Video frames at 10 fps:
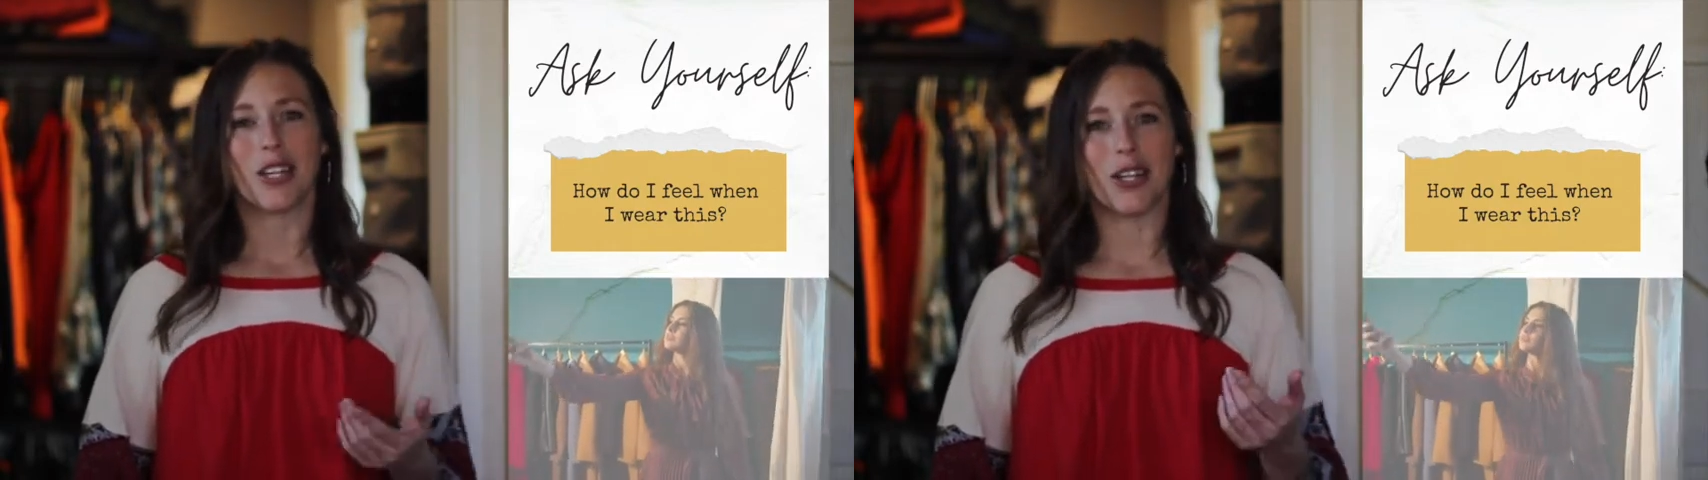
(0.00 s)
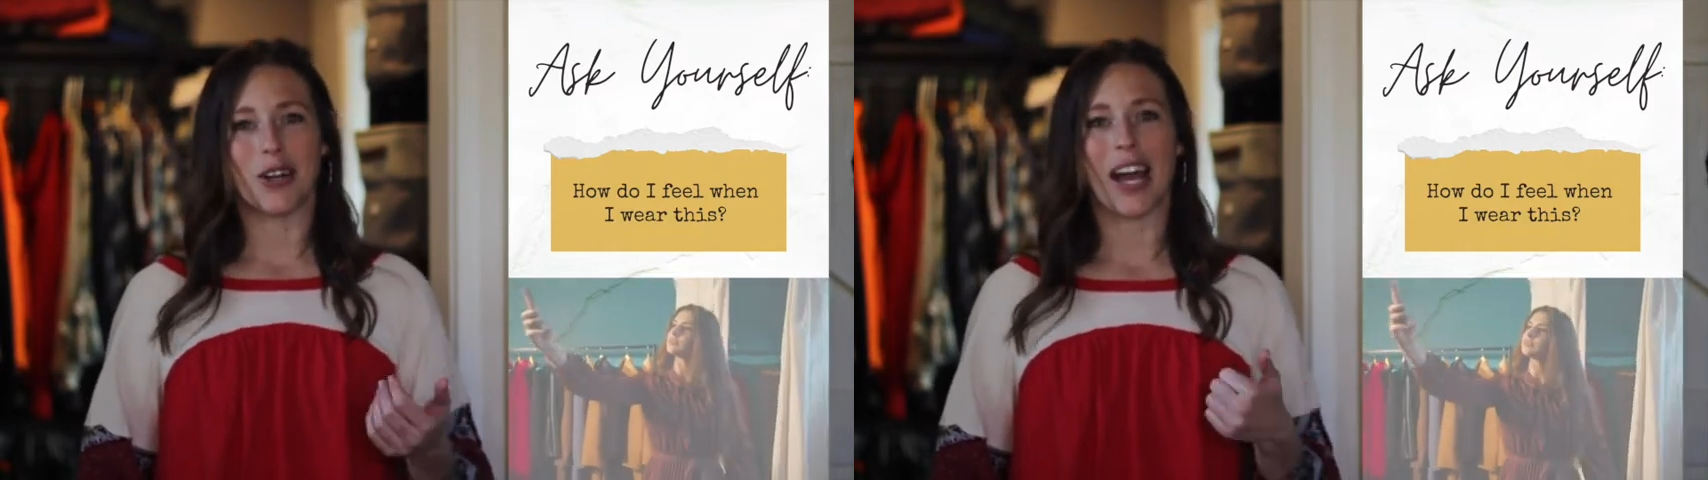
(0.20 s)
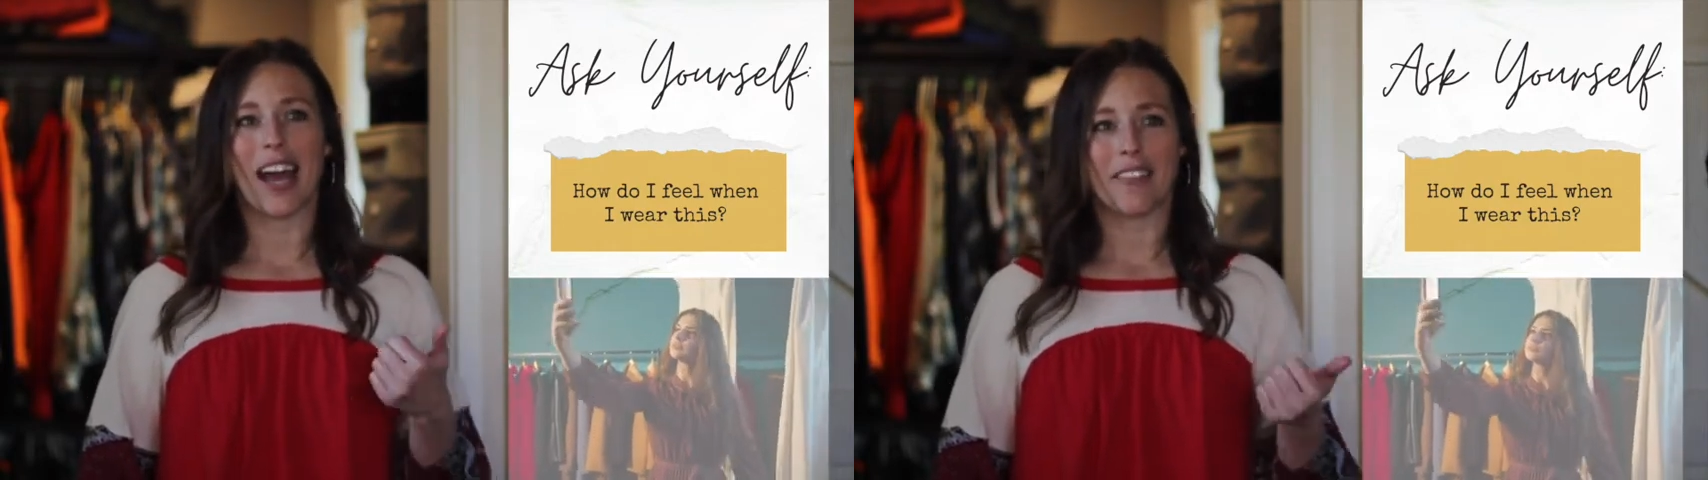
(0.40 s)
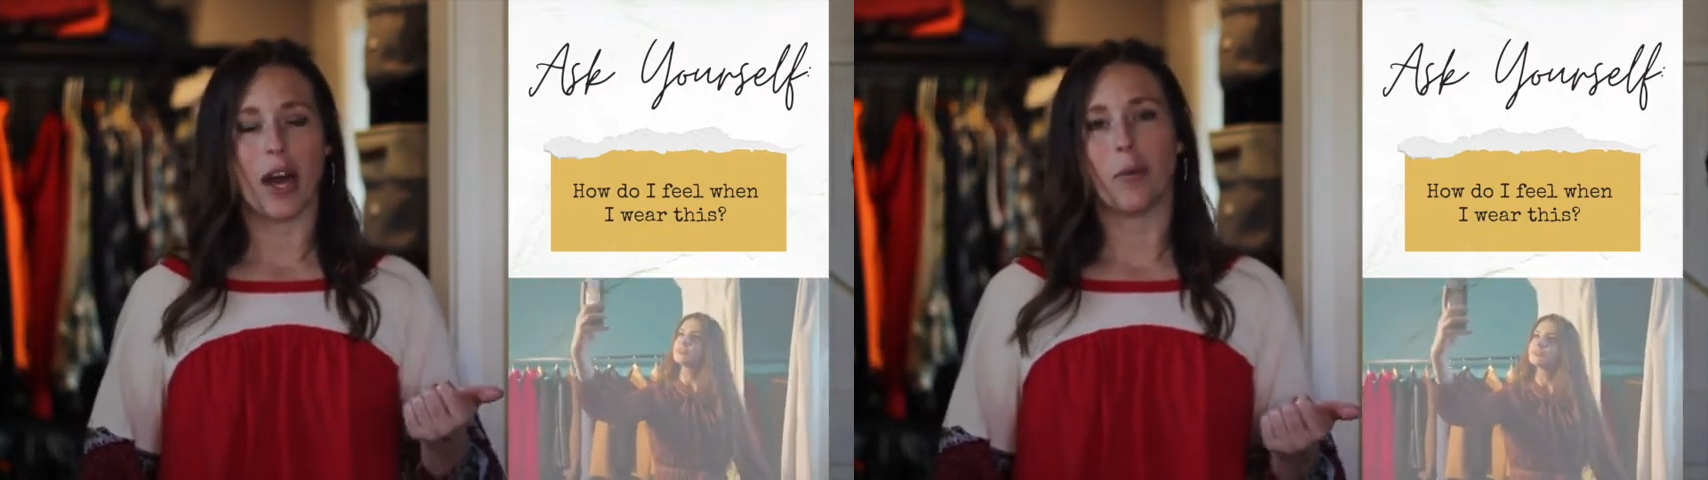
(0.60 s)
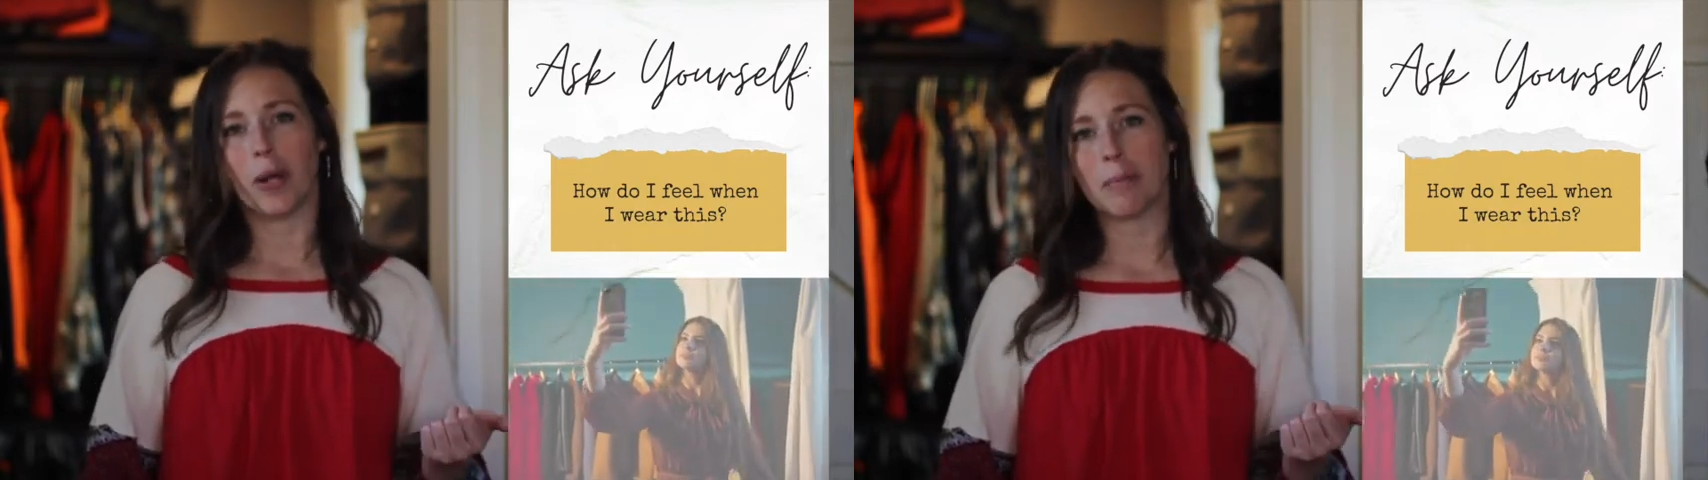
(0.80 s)
I have
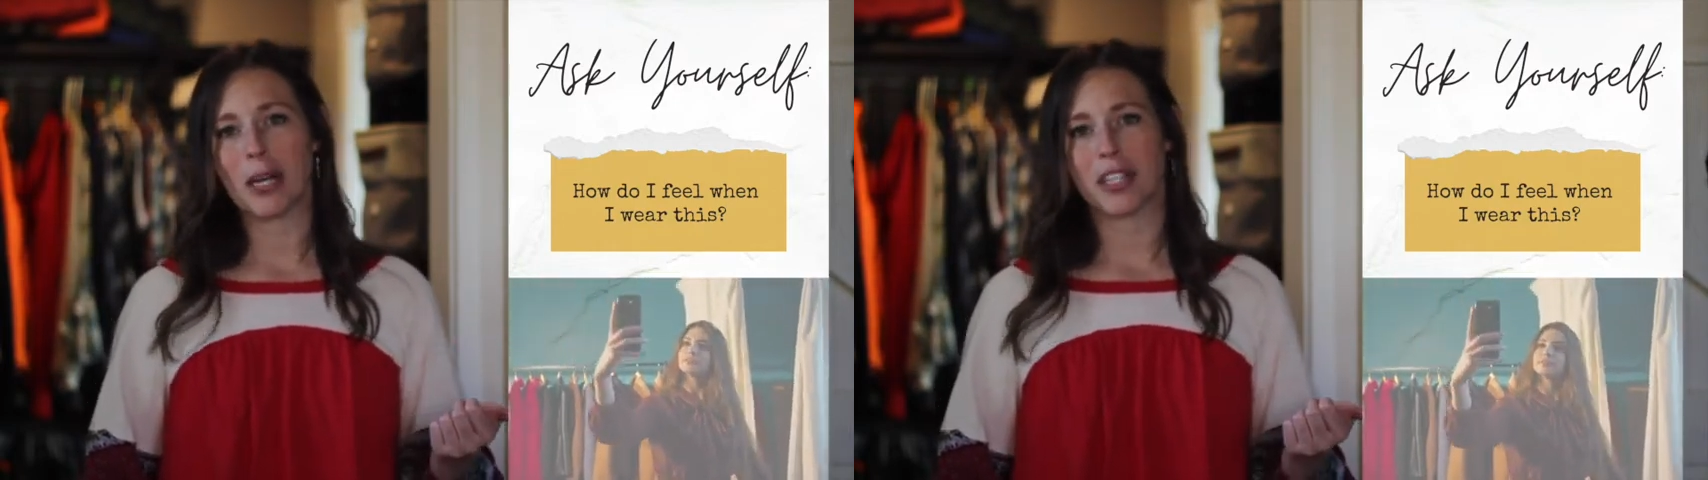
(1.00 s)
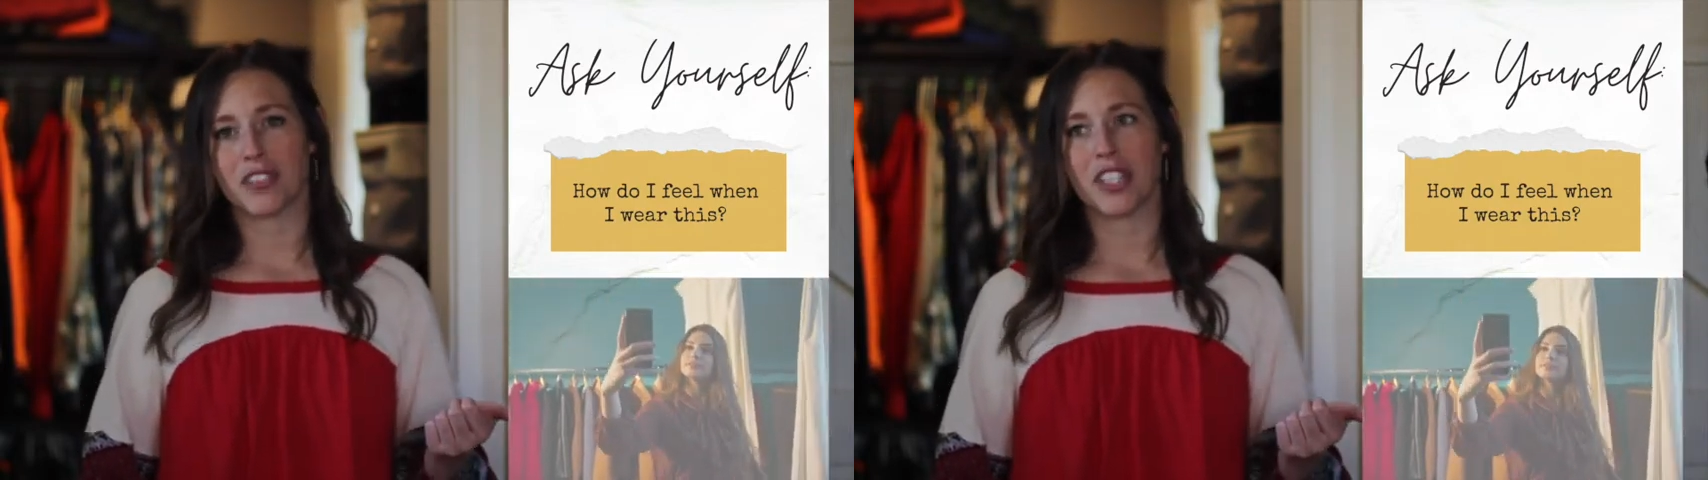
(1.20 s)
that one pair of